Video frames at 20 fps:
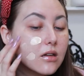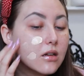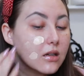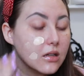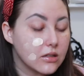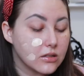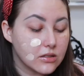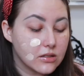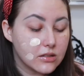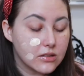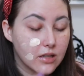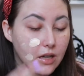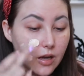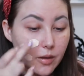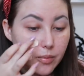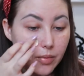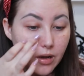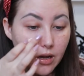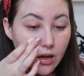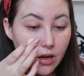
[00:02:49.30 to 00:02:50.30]
a
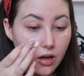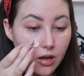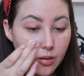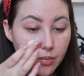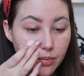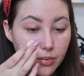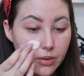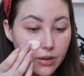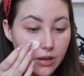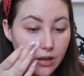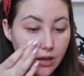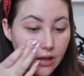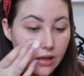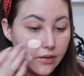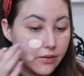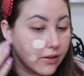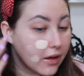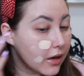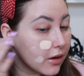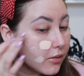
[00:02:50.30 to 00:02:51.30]
step up,
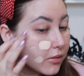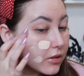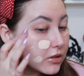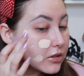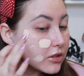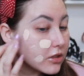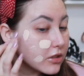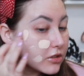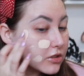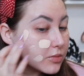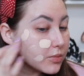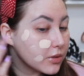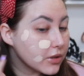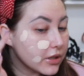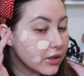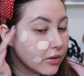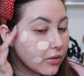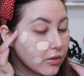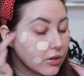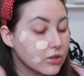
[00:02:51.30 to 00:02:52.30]
and that one turns
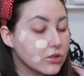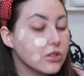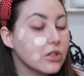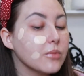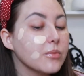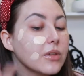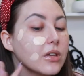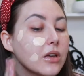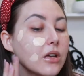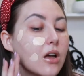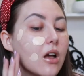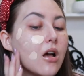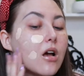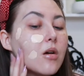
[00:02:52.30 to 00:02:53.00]
pretty orange on me.